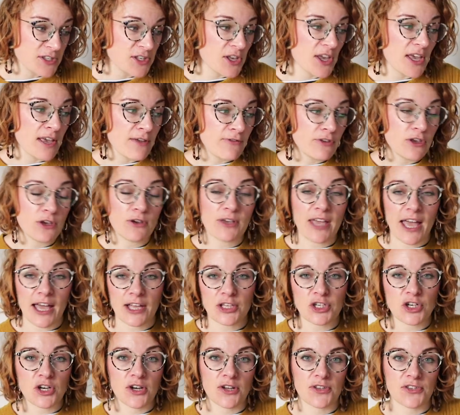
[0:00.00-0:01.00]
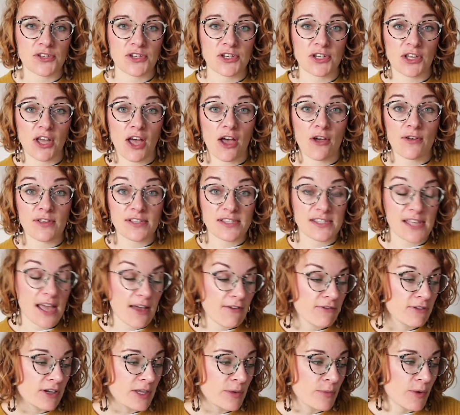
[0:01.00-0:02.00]
So if you get a chance to go, it's
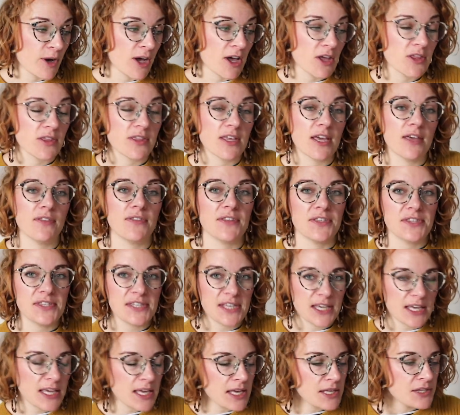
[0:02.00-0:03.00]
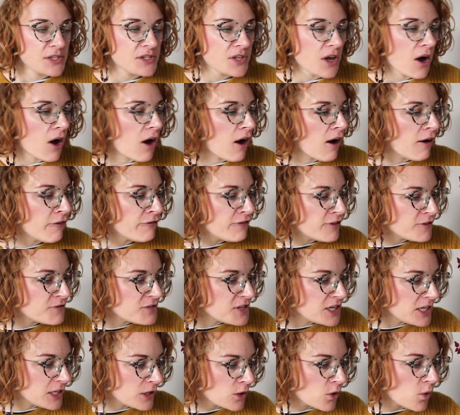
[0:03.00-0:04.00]
definitely worth it. The tickets are
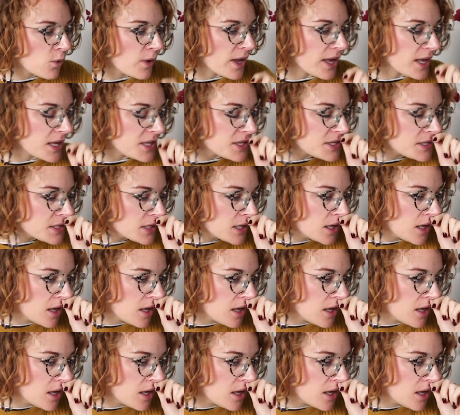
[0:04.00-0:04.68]
£15.